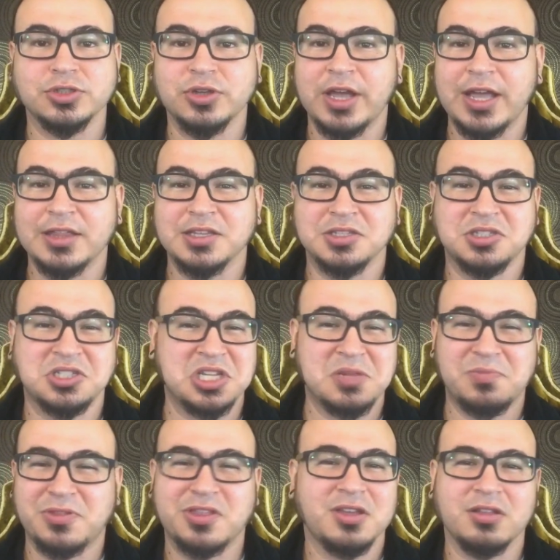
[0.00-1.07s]
You had these
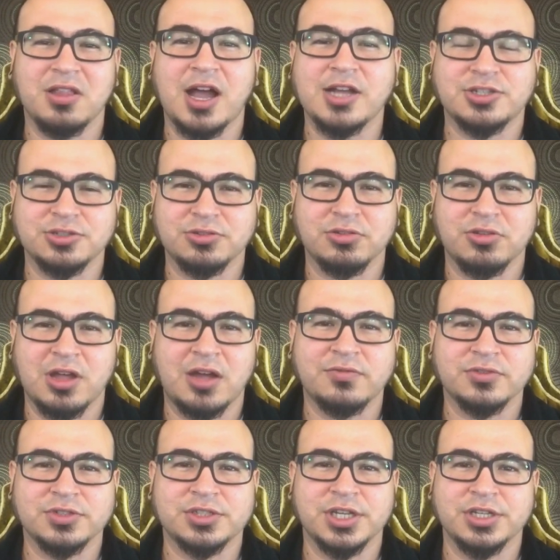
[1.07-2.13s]
deep theological
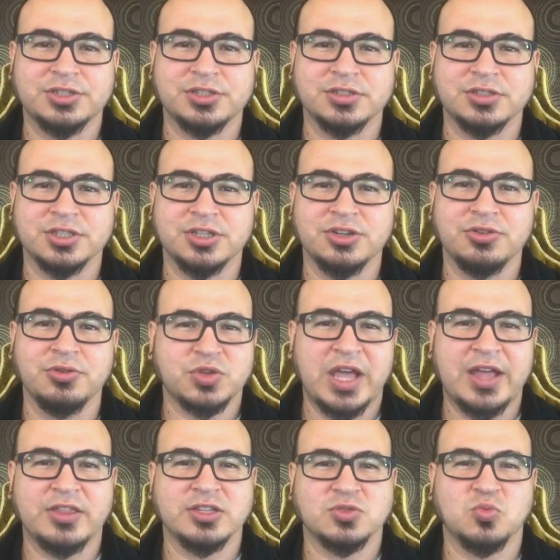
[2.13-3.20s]
conversations, and you
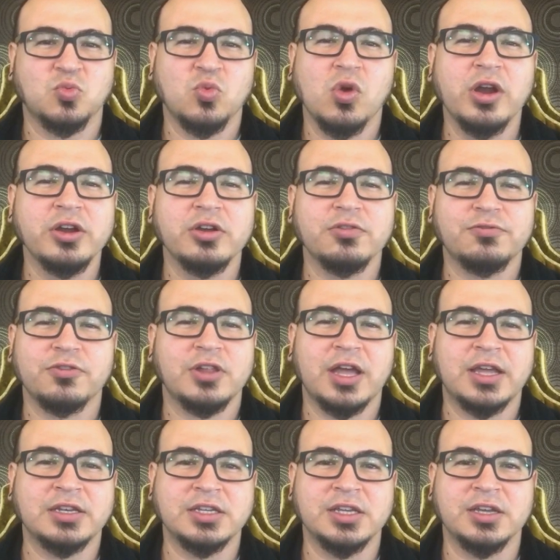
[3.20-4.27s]
had this wonderful
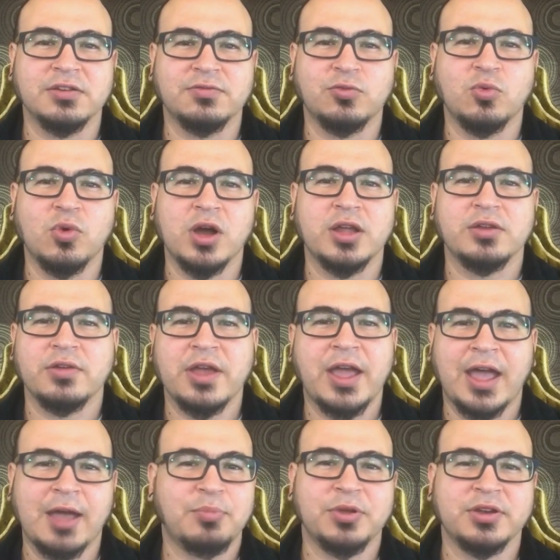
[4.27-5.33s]
idea of what
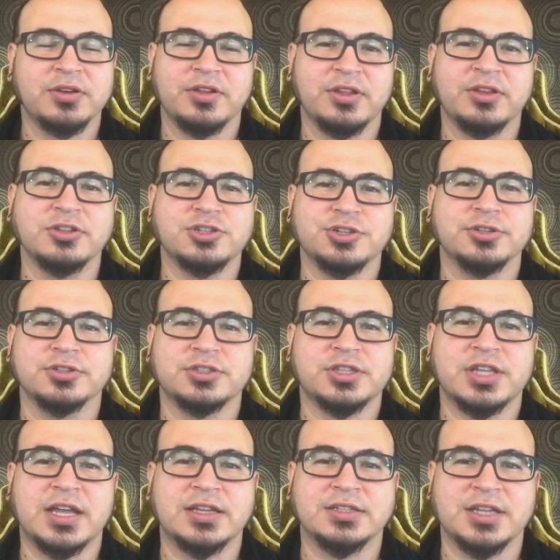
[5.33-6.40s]
happened in church
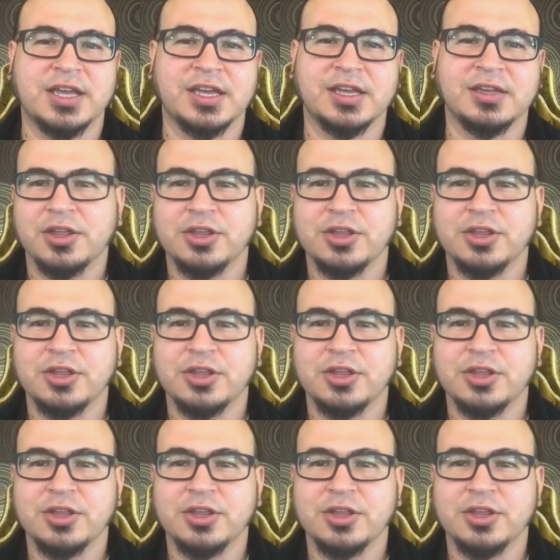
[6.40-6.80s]
that day.